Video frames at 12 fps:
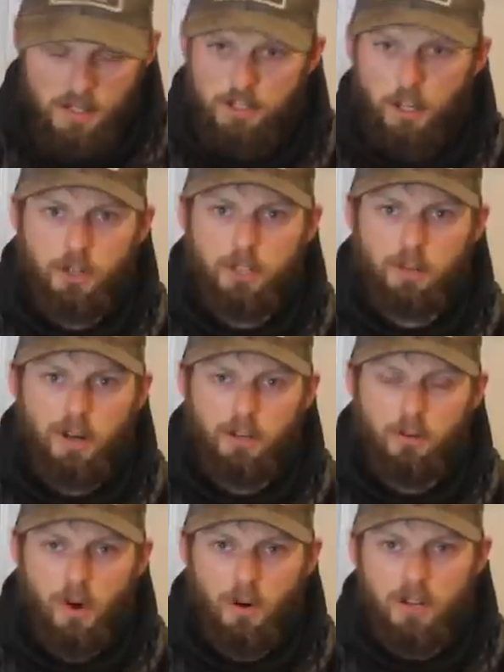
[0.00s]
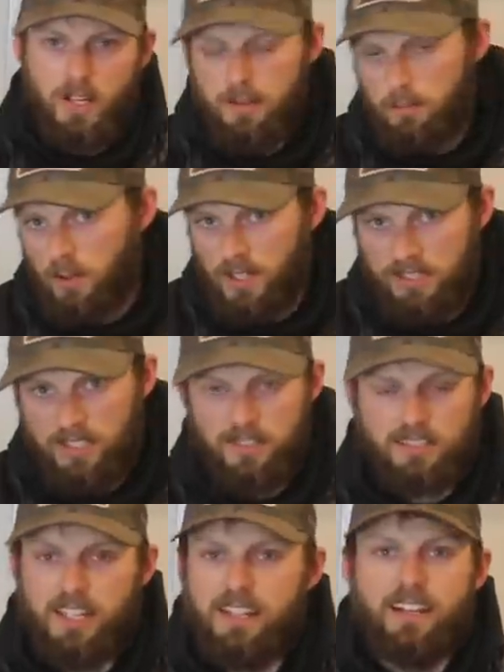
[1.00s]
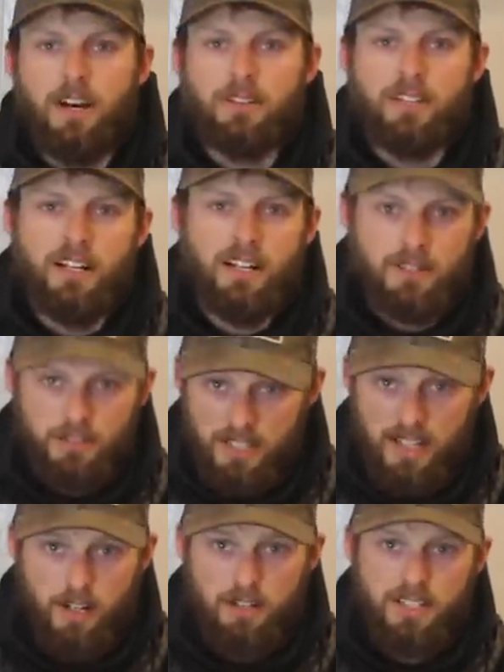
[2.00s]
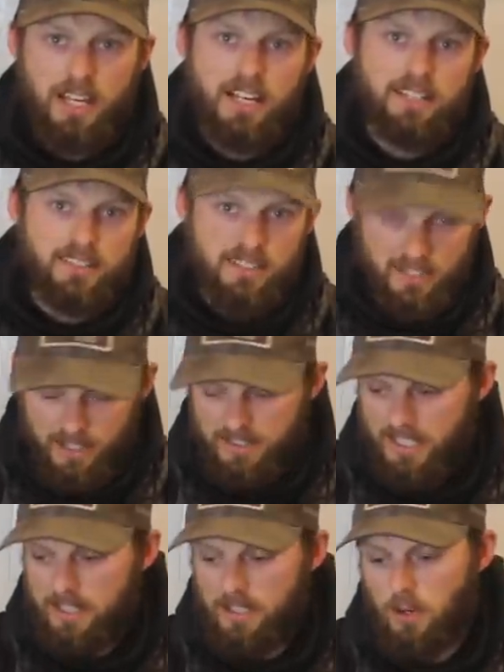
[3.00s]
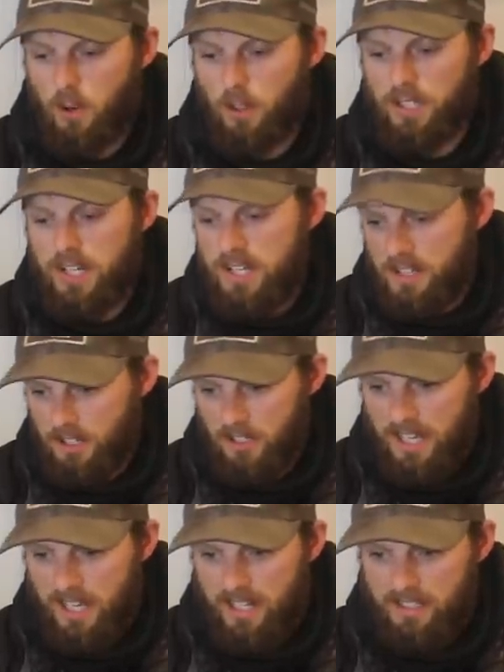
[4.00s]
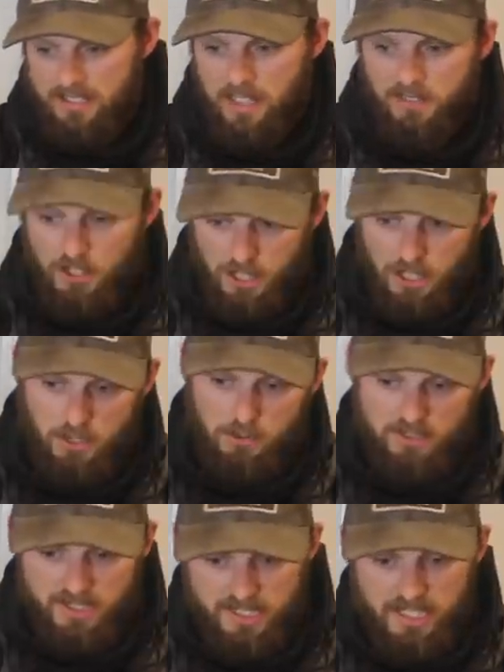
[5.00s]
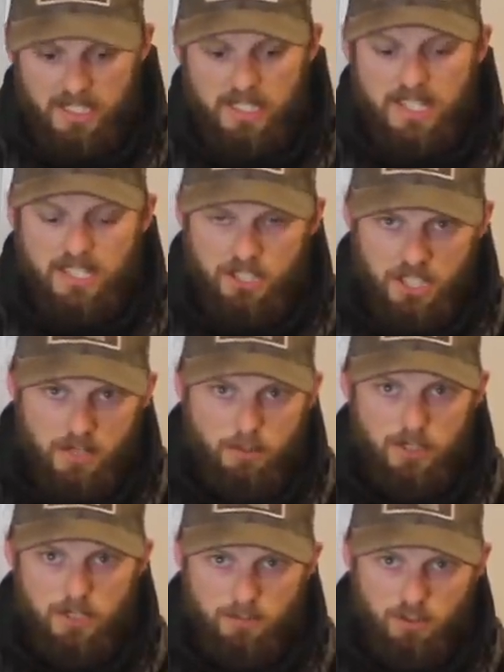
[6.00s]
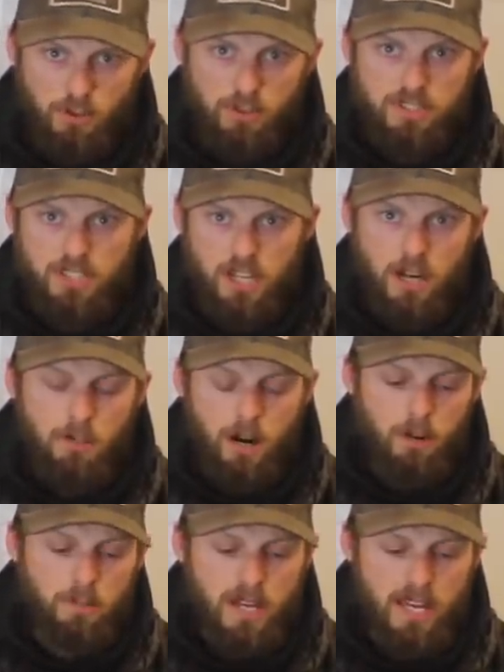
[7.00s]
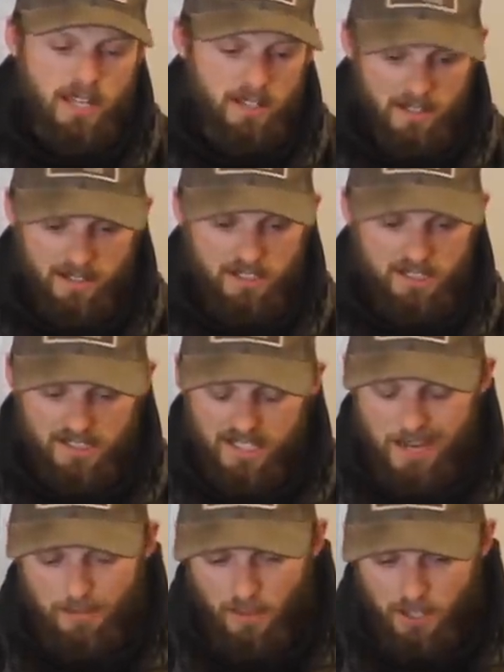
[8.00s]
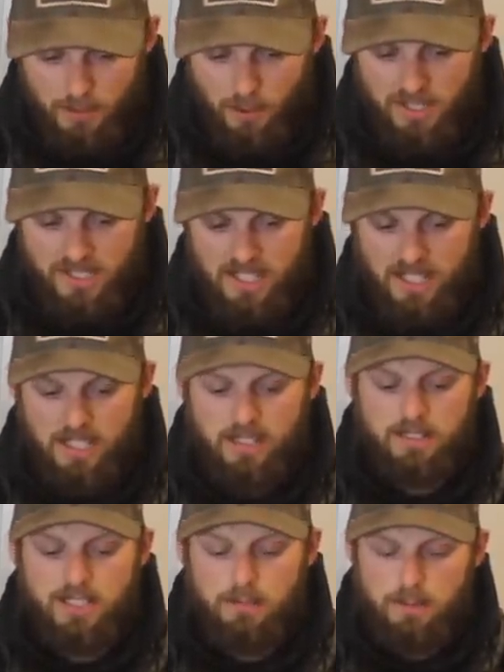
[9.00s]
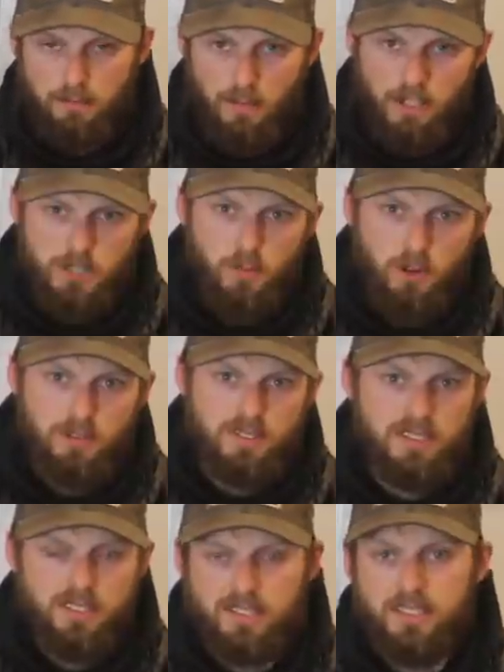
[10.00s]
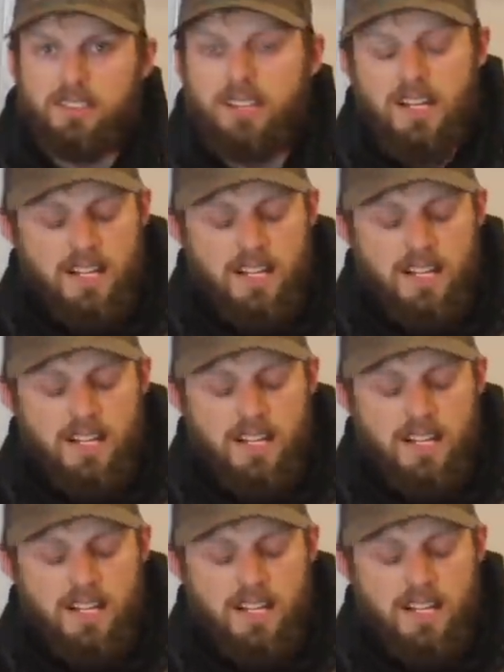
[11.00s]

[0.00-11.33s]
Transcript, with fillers: no, you probably won't. But when it starts getting out there, when you get out on the ice and it starts getting cold and all that kind of stuff, you're gonna see cheaper spools gum up and just get much more sticky and there's gonna be much more resistance.